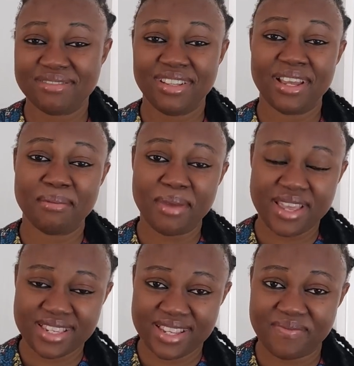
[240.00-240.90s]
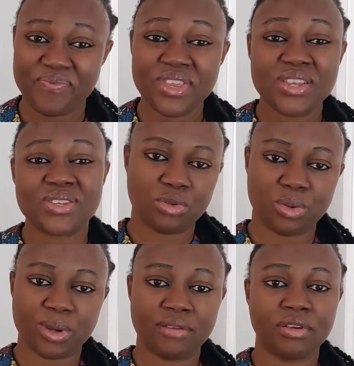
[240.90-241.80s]
really amazing. So
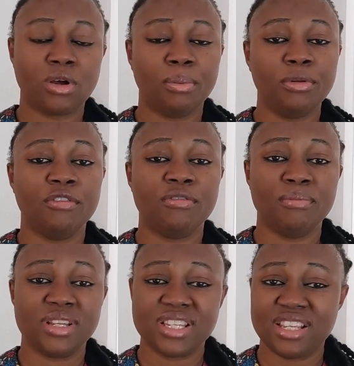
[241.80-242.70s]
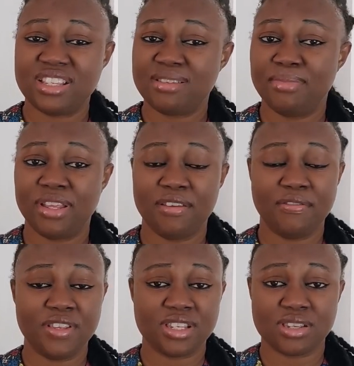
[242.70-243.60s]
we have a couple of maternity
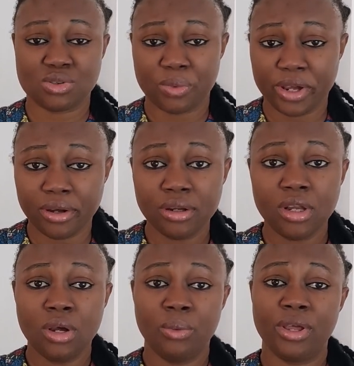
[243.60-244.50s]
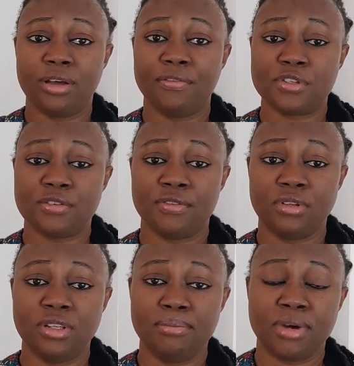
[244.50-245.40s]
benefits as well. We have, first of all,
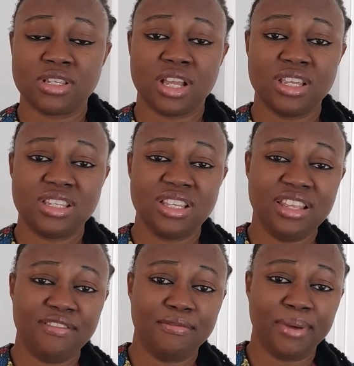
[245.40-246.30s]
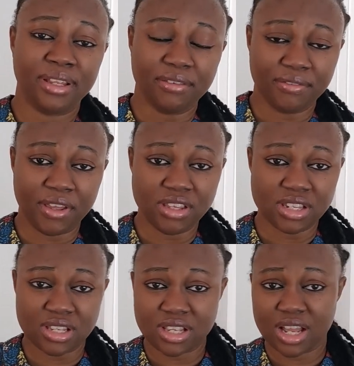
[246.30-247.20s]
the maternity leave benefit.
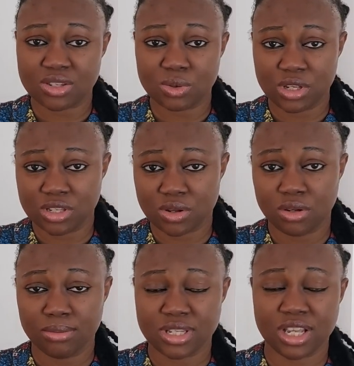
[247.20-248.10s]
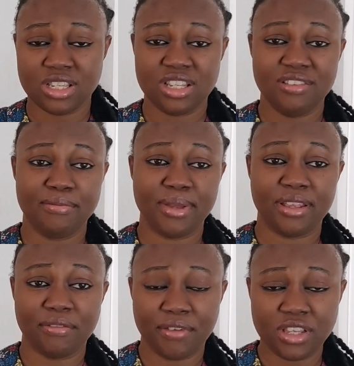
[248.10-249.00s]
I think that's what it's called, maternity leave
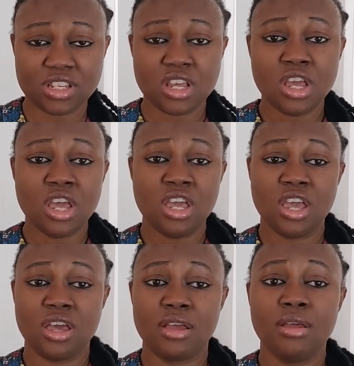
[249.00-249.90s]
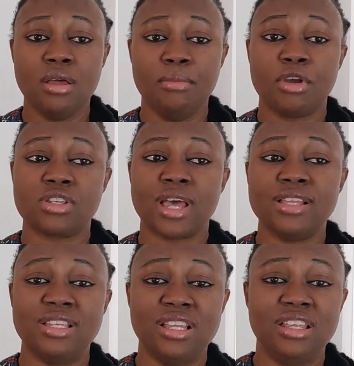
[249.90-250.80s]
benefit. Here, because
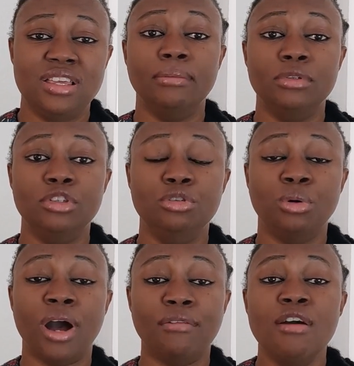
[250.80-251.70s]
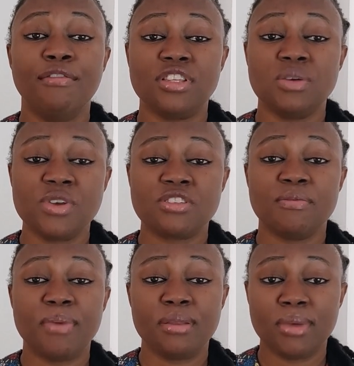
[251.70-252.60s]
ideally, you have 14 weeks
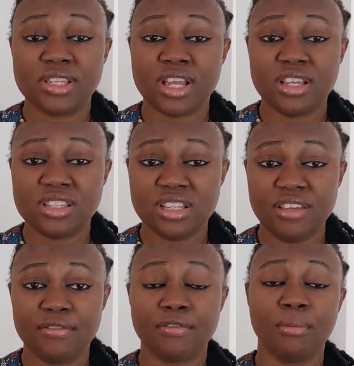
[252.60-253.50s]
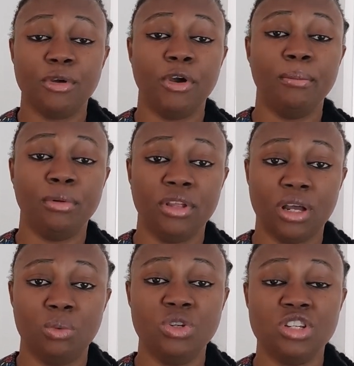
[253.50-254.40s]
of paid maternity leave from your
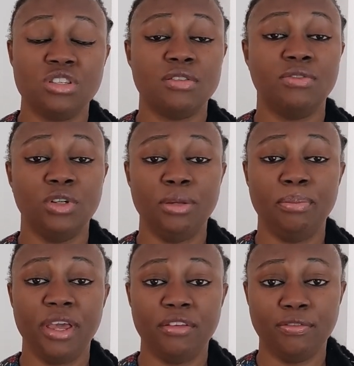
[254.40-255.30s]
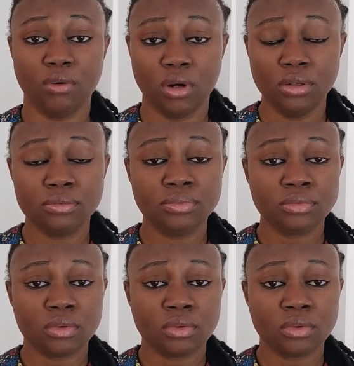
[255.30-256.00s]
employer, which is fully paid for,